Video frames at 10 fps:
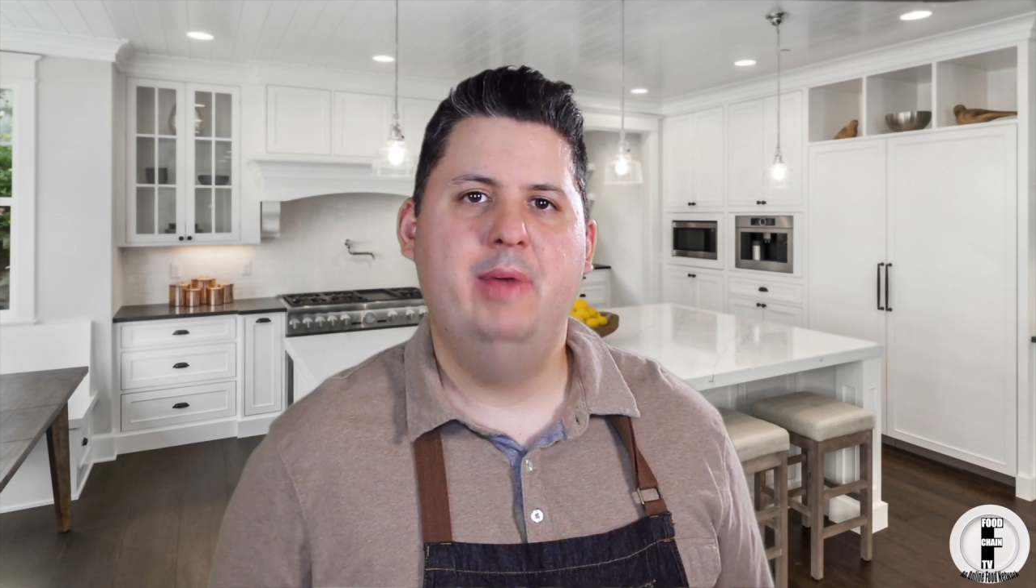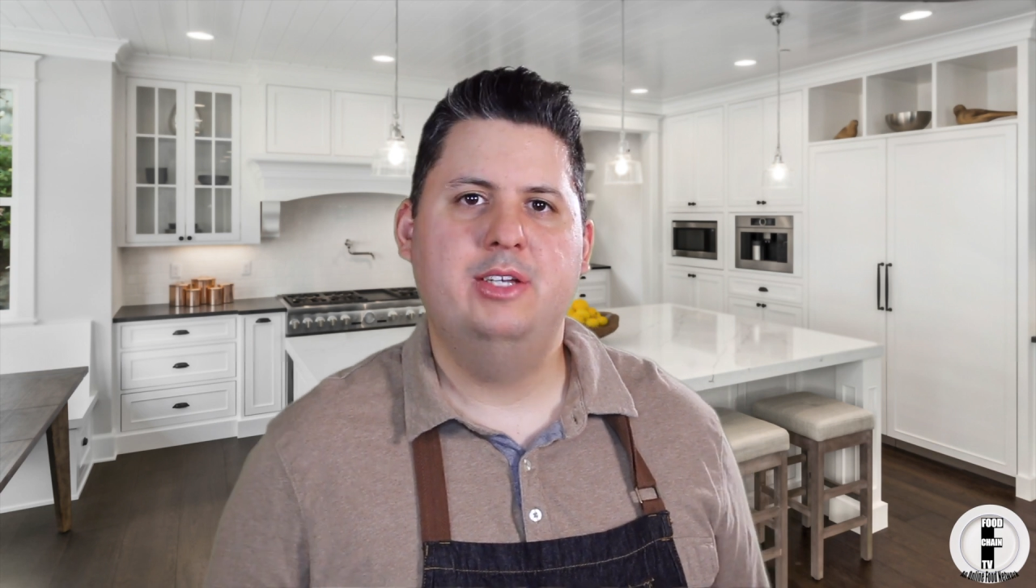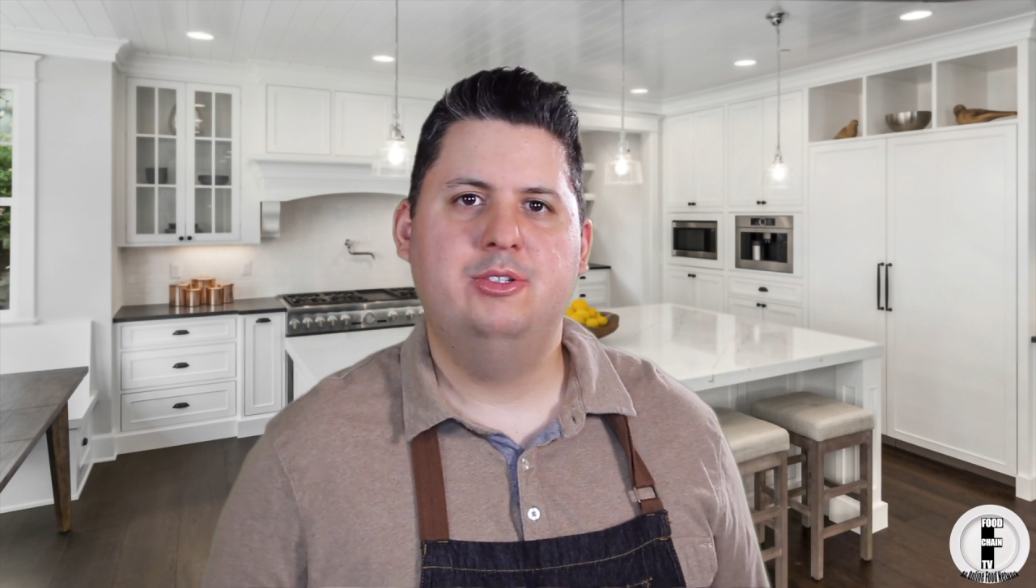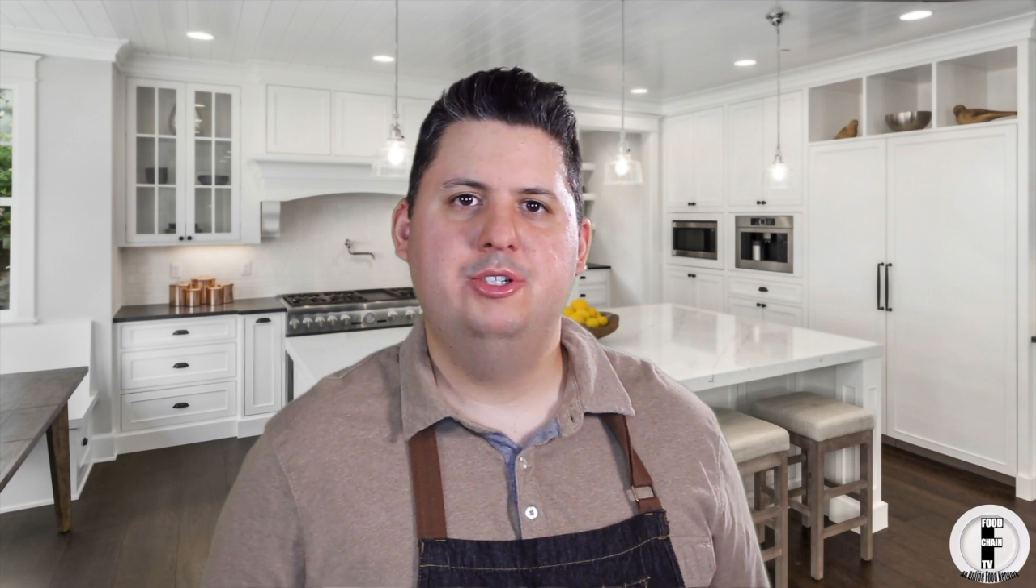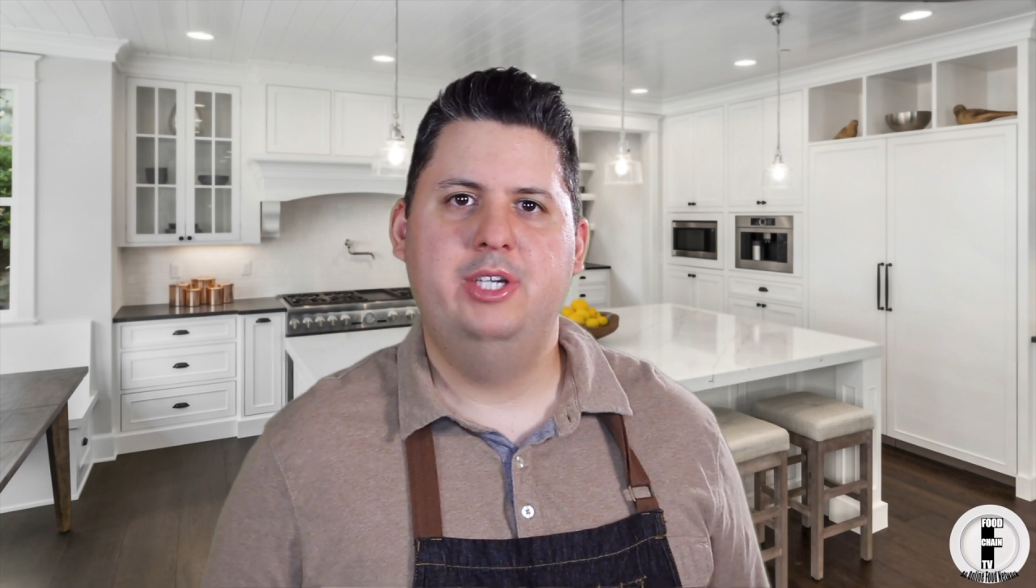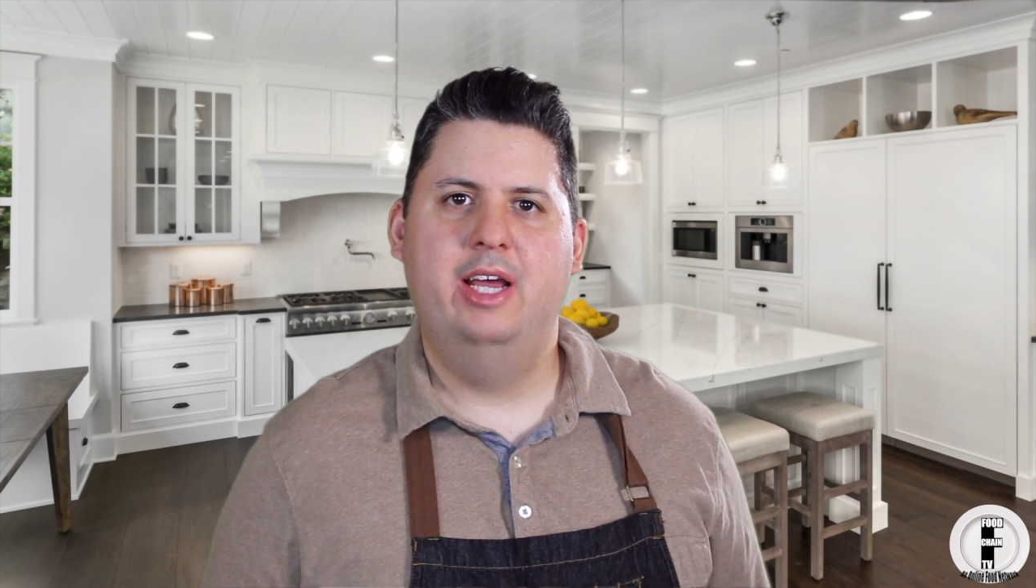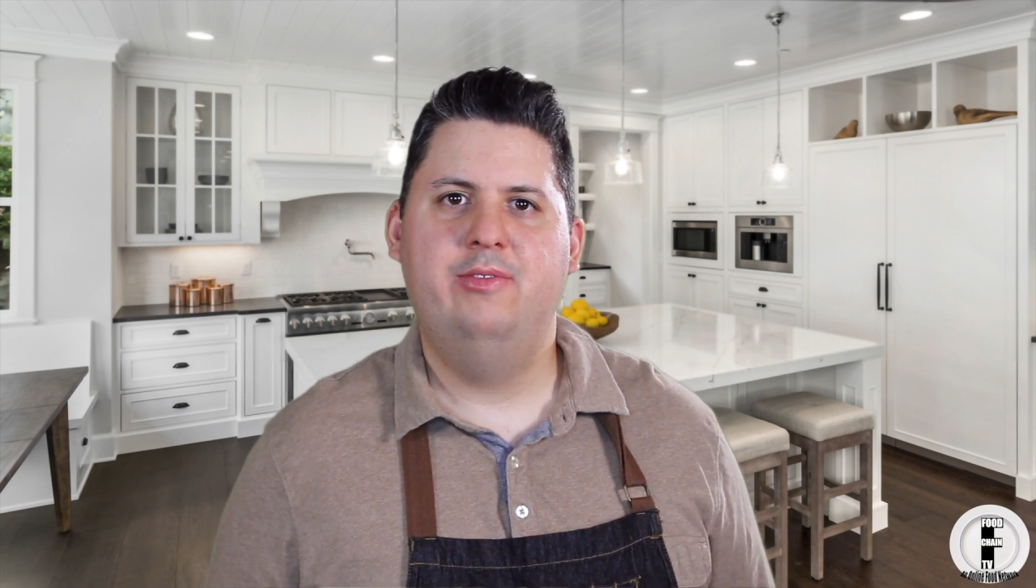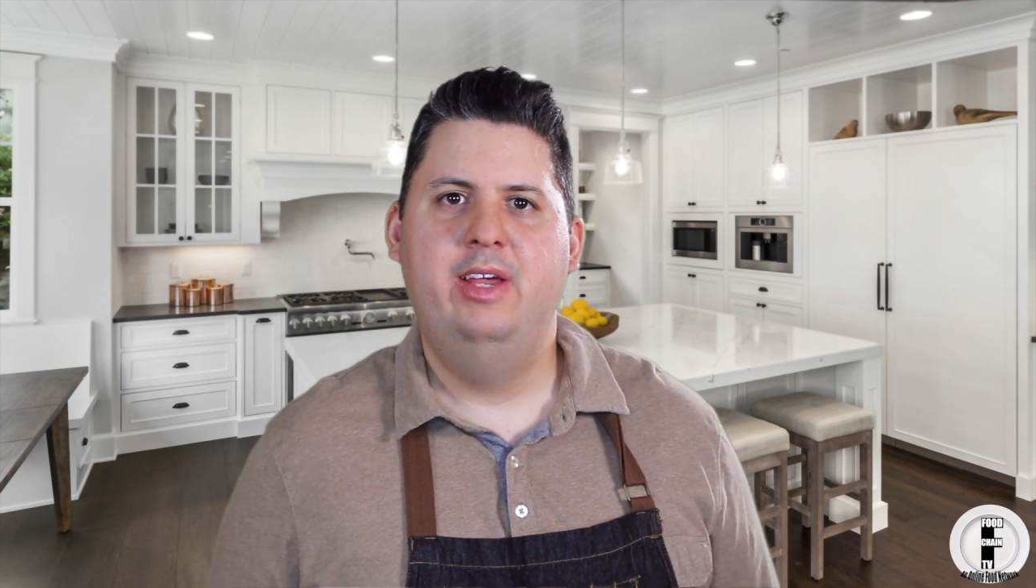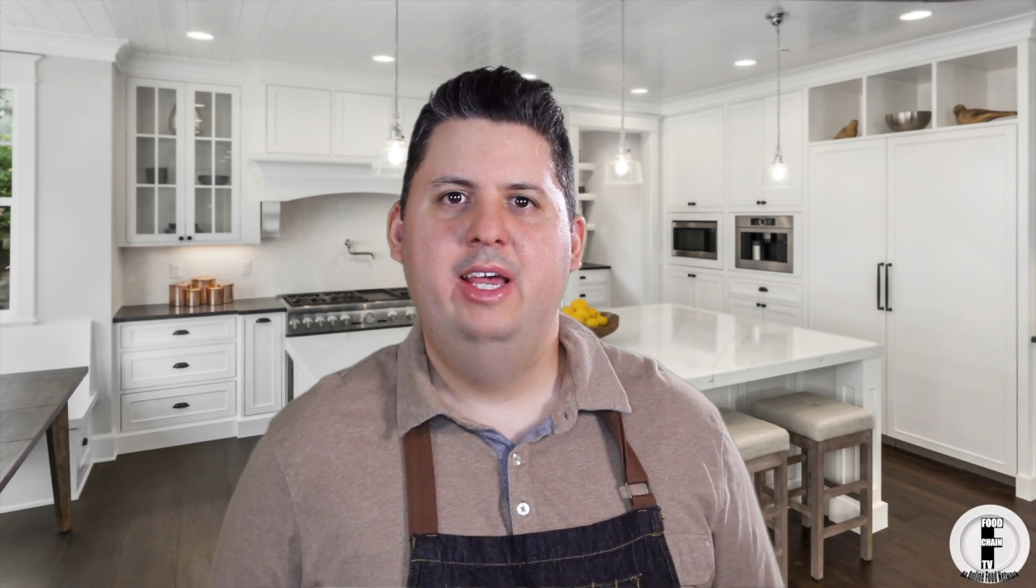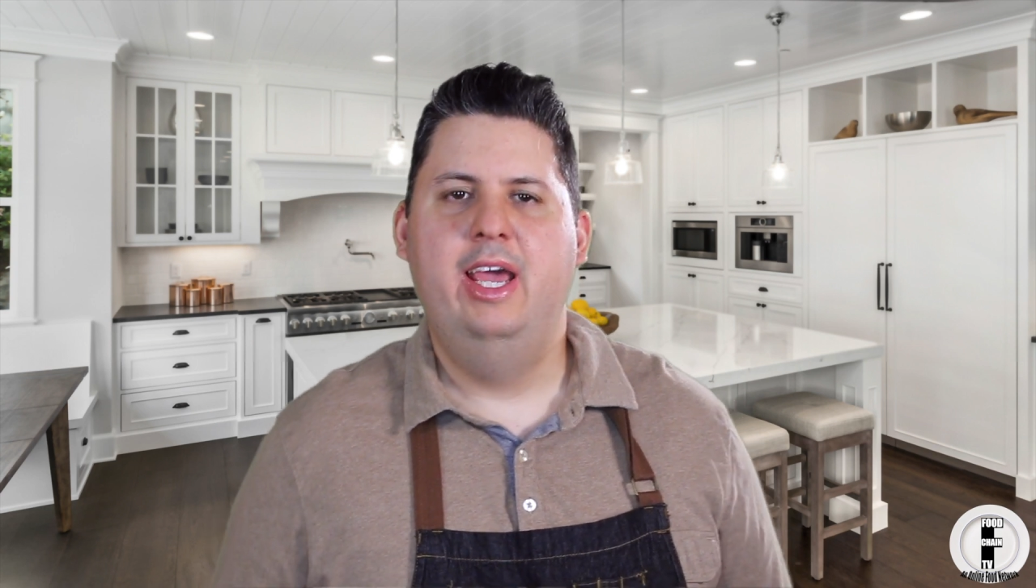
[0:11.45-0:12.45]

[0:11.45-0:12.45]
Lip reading: master chef,